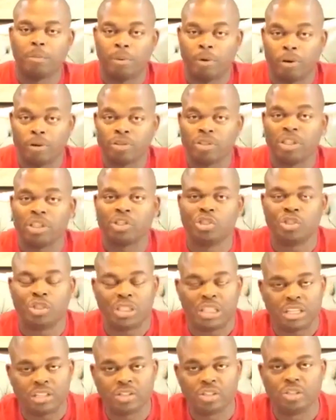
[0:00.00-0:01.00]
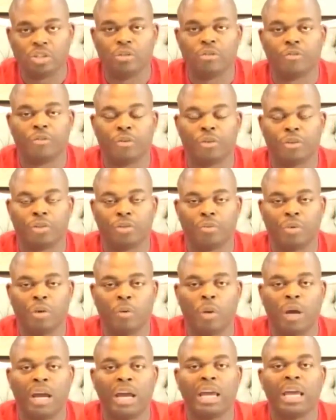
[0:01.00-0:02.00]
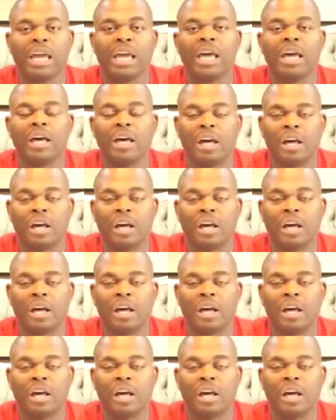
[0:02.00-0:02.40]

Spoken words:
person that you need to do for the three-way,